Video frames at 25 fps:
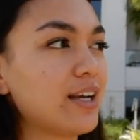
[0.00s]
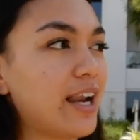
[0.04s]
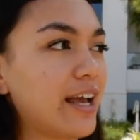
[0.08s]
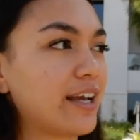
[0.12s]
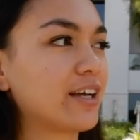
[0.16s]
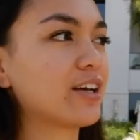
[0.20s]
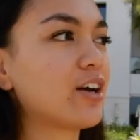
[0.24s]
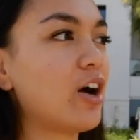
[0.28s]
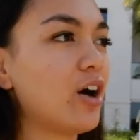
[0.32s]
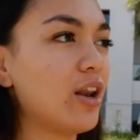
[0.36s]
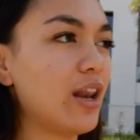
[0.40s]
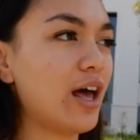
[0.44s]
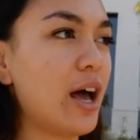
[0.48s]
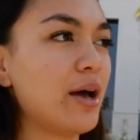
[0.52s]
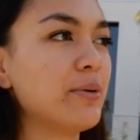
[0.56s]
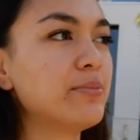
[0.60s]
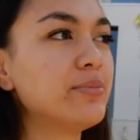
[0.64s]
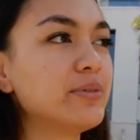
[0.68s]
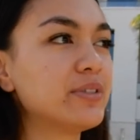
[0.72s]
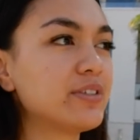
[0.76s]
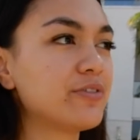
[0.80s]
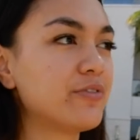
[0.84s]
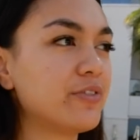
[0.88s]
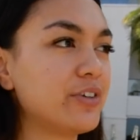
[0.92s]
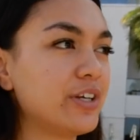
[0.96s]
like
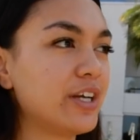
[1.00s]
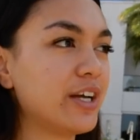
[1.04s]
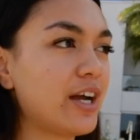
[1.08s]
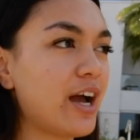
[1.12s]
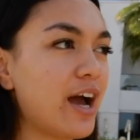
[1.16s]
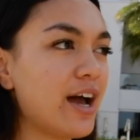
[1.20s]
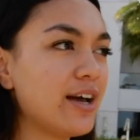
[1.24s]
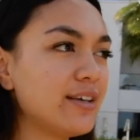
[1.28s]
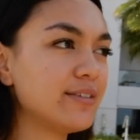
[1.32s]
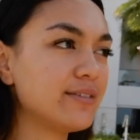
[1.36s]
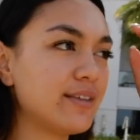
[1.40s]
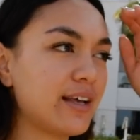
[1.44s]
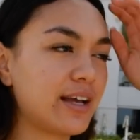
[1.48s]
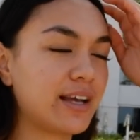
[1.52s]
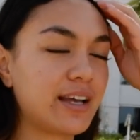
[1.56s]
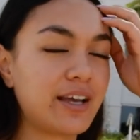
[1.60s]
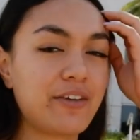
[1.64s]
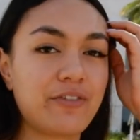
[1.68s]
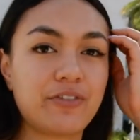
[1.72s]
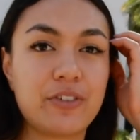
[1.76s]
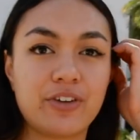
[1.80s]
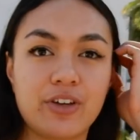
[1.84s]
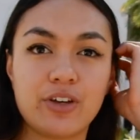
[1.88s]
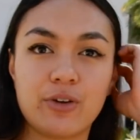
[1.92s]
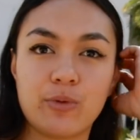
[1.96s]
collabs for you guys, like
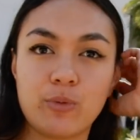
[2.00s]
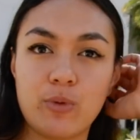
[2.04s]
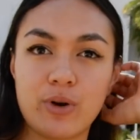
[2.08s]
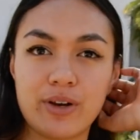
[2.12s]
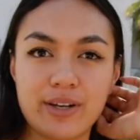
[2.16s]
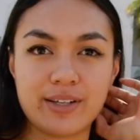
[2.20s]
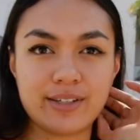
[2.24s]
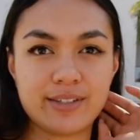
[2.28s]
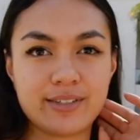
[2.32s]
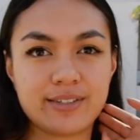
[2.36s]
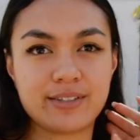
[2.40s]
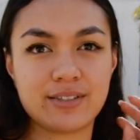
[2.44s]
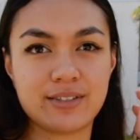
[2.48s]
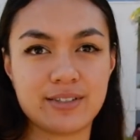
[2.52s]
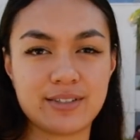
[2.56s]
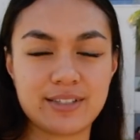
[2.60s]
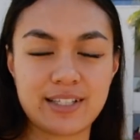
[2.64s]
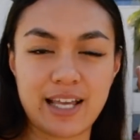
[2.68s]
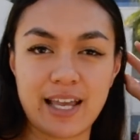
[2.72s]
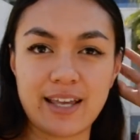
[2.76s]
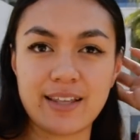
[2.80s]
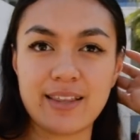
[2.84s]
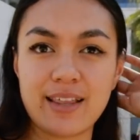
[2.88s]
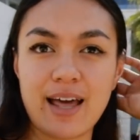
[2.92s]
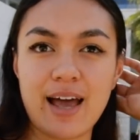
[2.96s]
if you want to
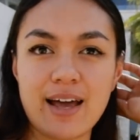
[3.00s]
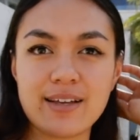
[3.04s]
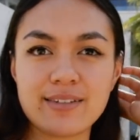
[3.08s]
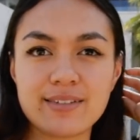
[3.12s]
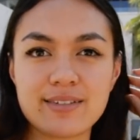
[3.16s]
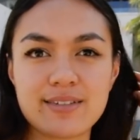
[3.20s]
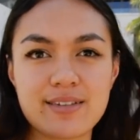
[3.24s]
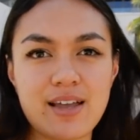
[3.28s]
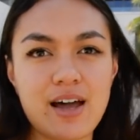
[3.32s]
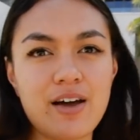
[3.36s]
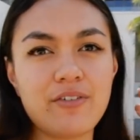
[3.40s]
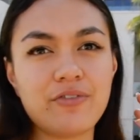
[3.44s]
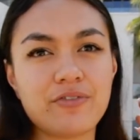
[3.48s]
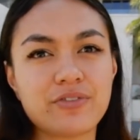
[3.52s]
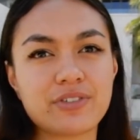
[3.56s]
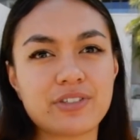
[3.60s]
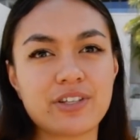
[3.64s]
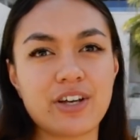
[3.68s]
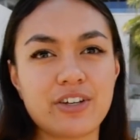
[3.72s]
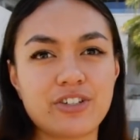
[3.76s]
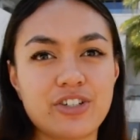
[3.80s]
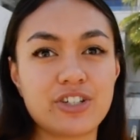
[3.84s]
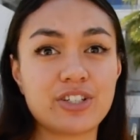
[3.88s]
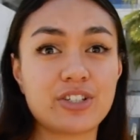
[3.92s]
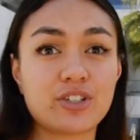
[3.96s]
see that stuff.
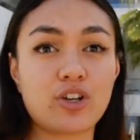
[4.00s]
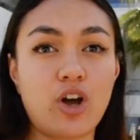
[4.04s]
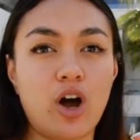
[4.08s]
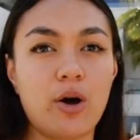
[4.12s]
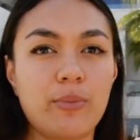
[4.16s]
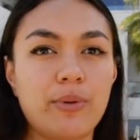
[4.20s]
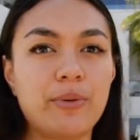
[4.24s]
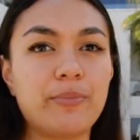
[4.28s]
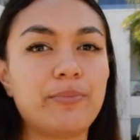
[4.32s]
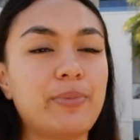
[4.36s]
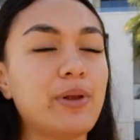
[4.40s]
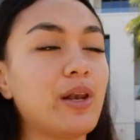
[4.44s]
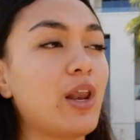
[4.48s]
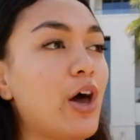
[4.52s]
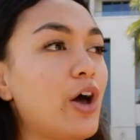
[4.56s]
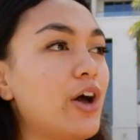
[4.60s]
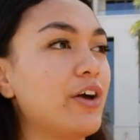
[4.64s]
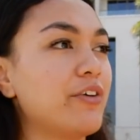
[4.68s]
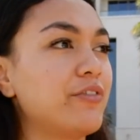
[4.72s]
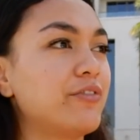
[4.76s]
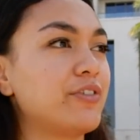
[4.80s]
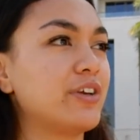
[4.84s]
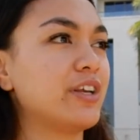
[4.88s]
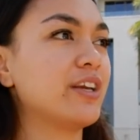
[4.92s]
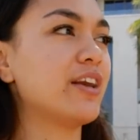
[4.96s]
So just comment below
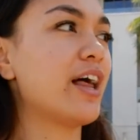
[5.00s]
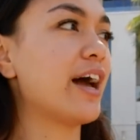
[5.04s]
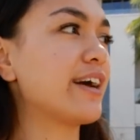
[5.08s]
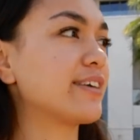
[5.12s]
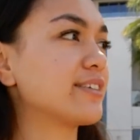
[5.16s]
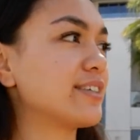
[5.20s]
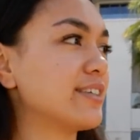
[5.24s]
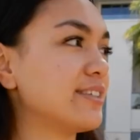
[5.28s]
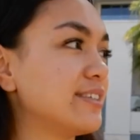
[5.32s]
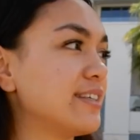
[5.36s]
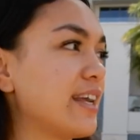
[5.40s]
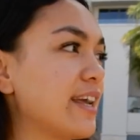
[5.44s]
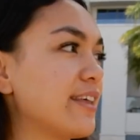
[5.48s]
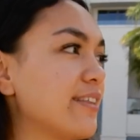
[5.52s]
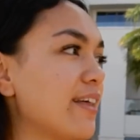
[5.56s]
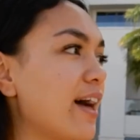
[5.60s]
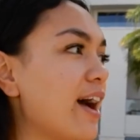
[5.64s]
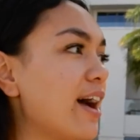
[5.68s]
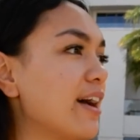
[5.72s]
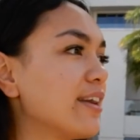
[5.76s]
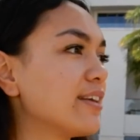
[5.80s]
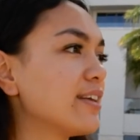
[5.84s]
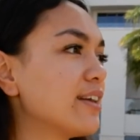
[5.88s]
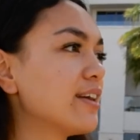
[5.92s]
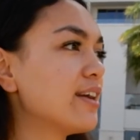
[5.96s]
if you'd like to see
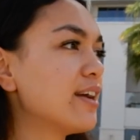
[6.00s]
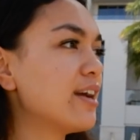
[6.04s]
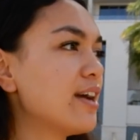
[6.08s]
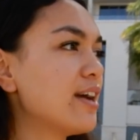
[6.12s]
that.